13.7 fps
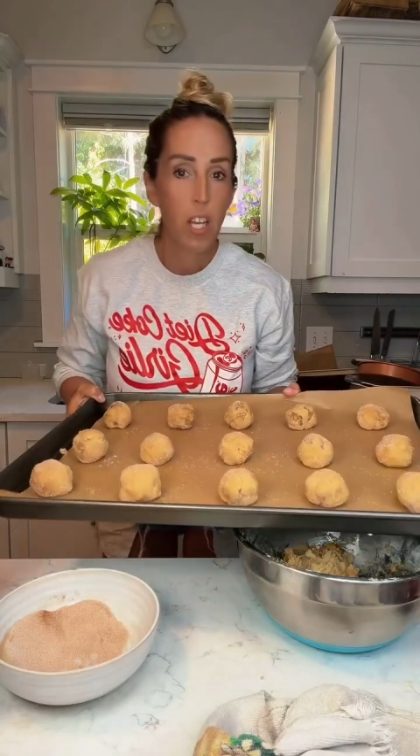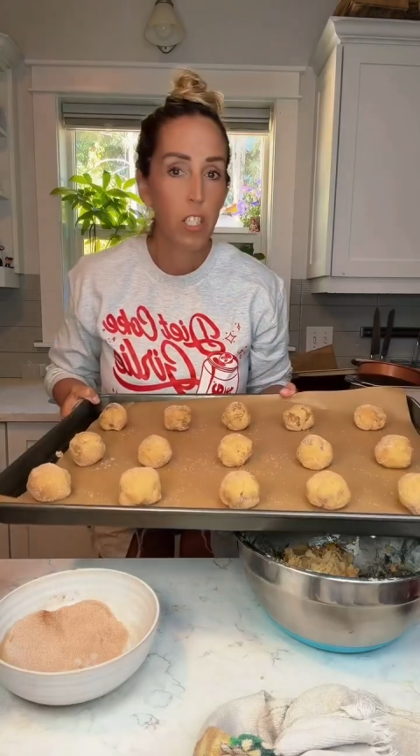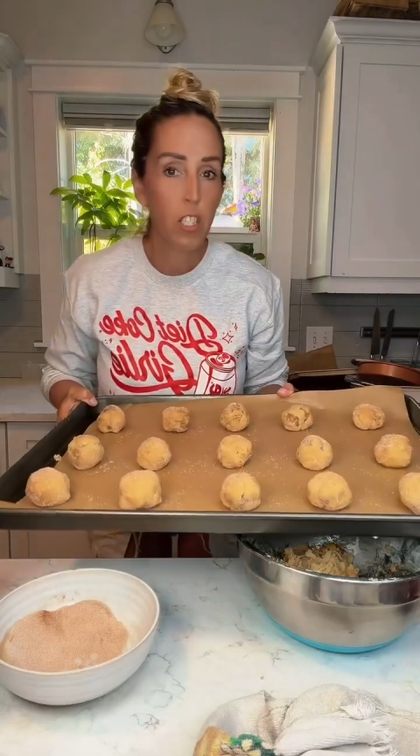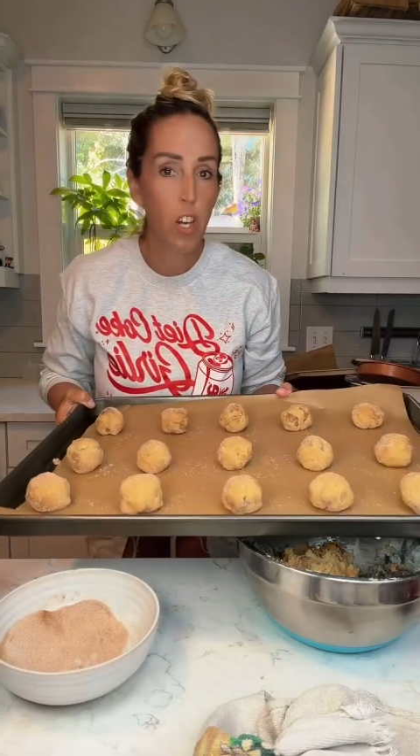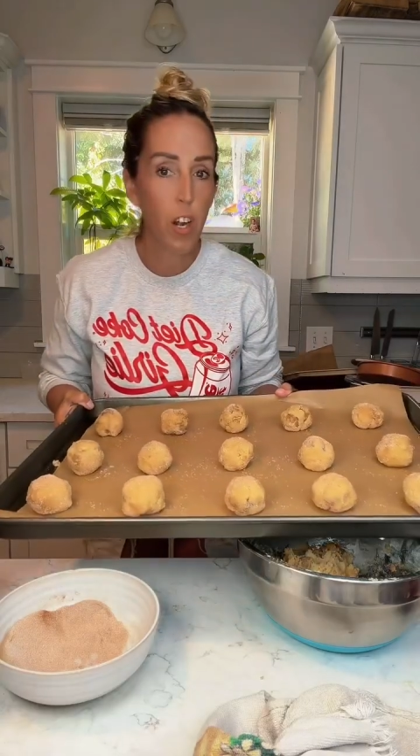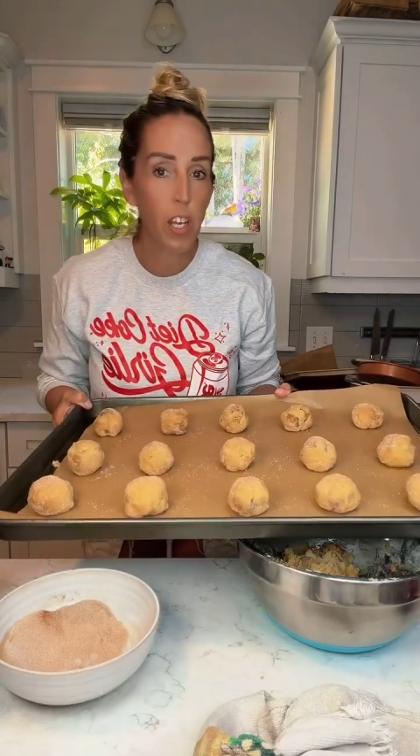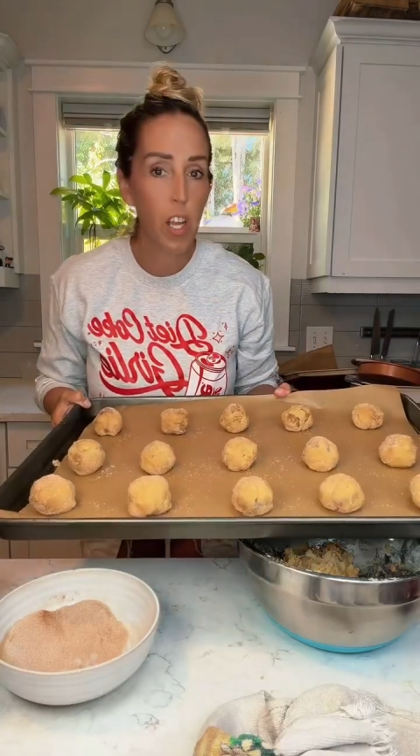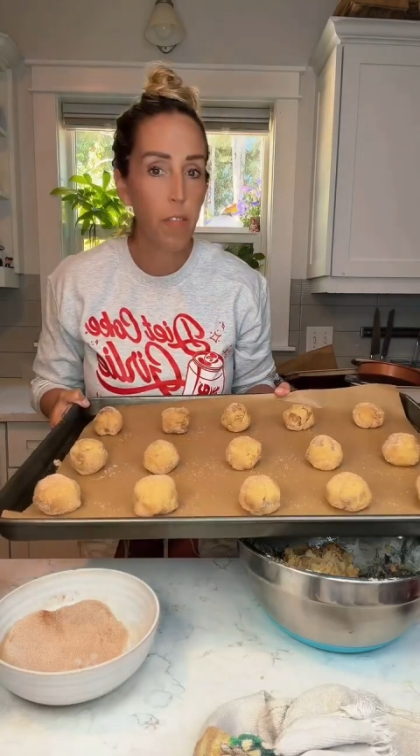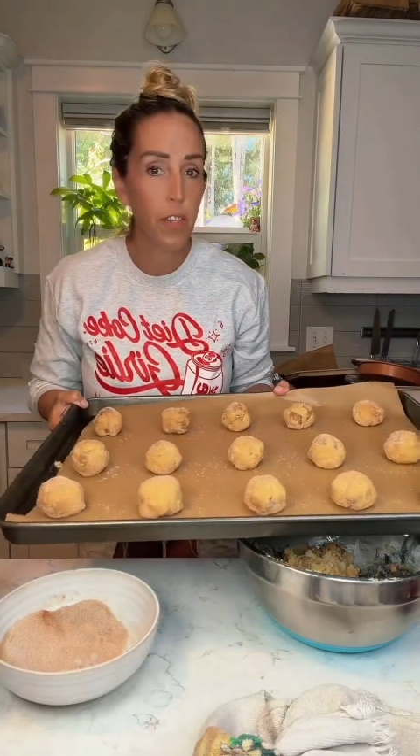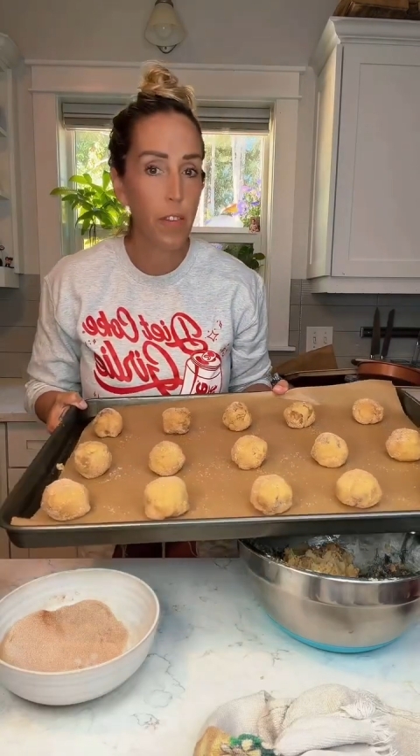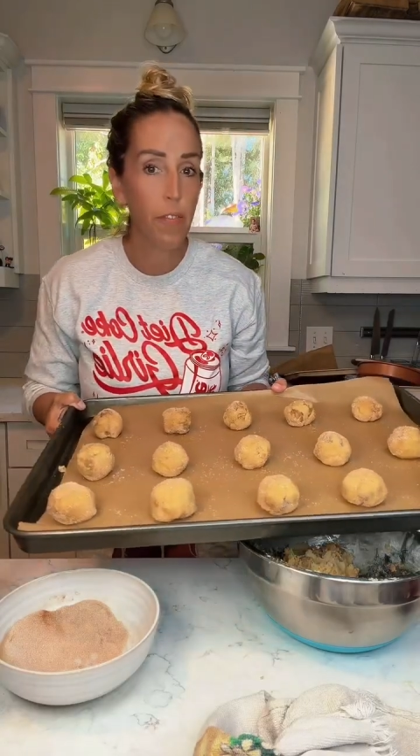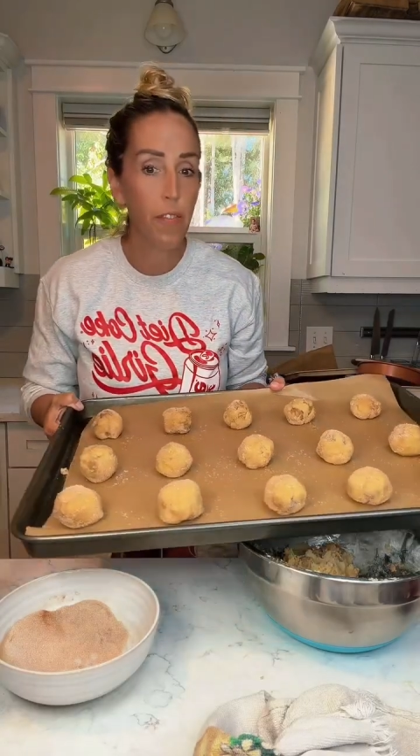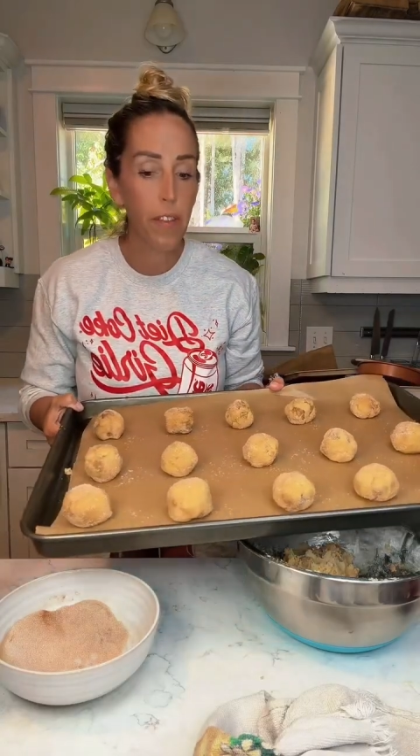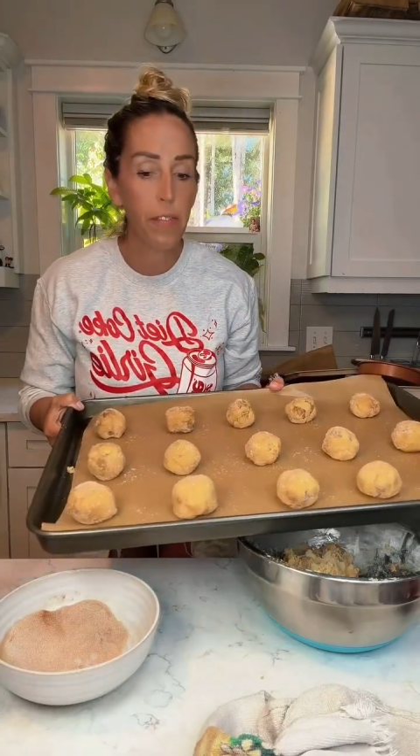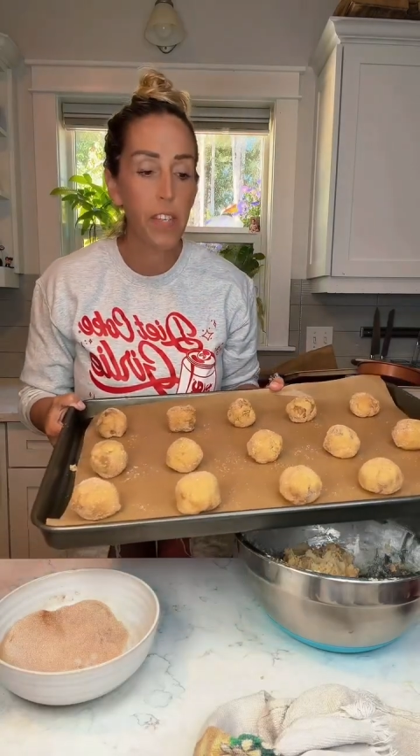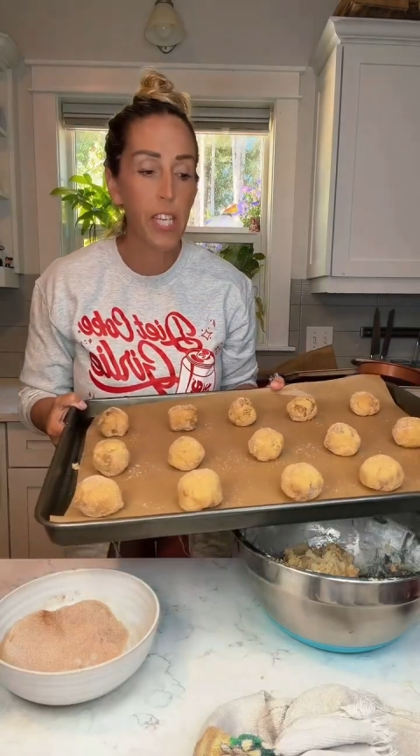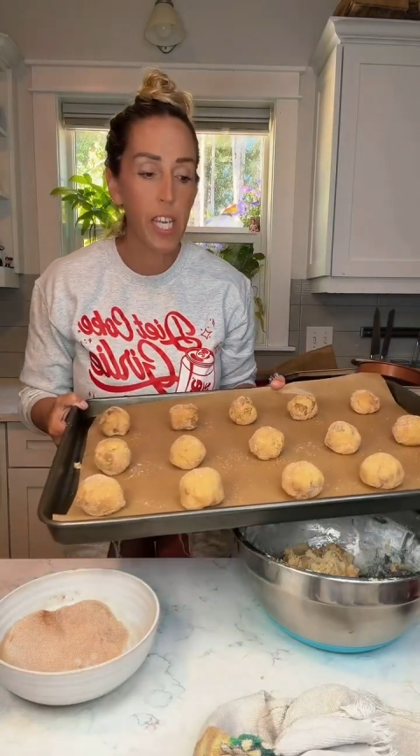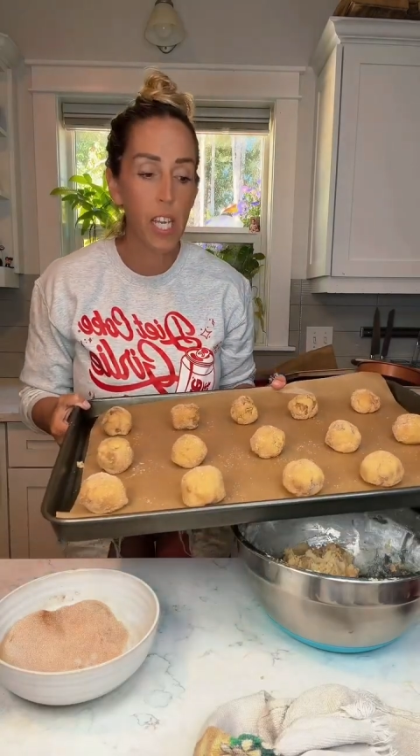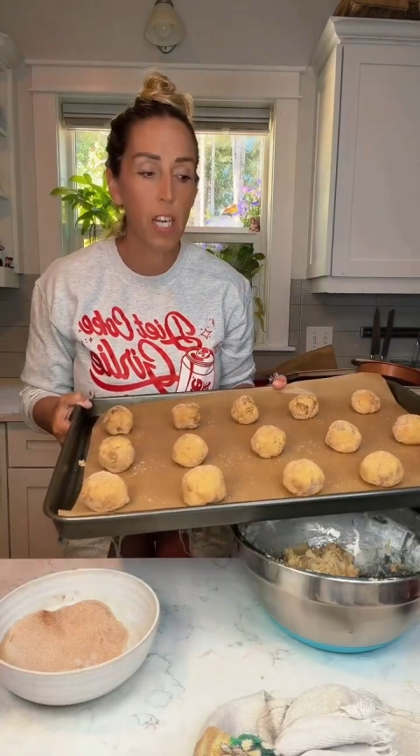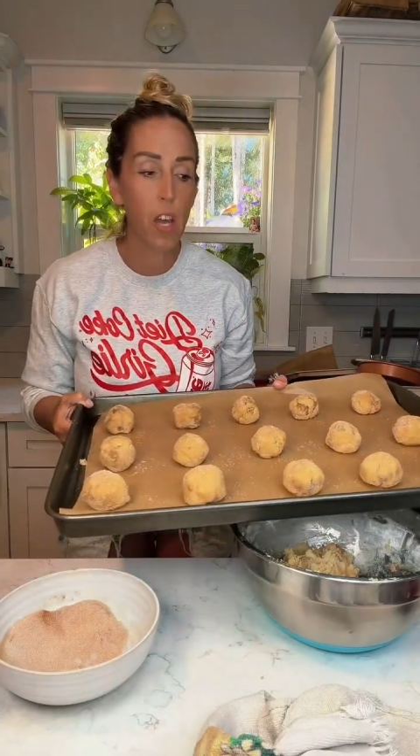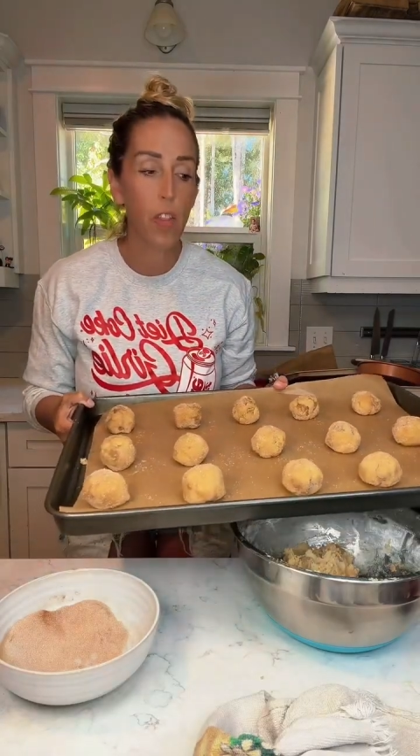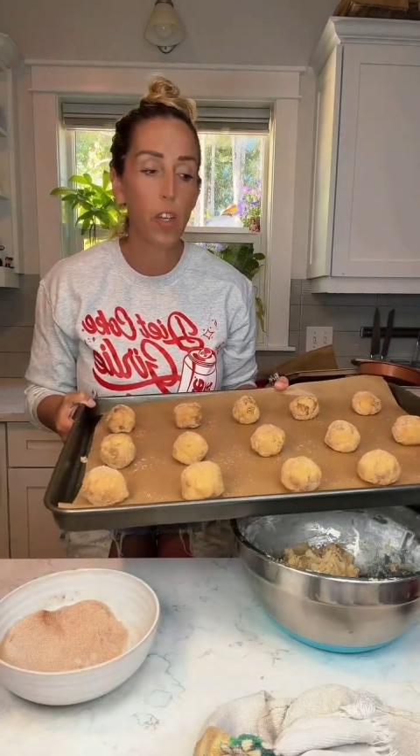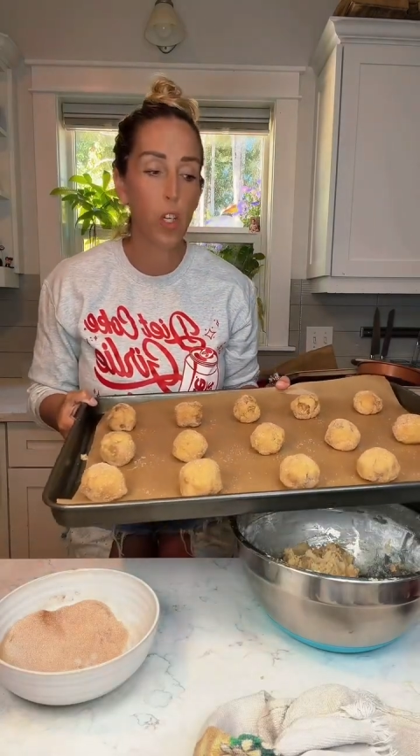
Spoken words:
Starting off with 15,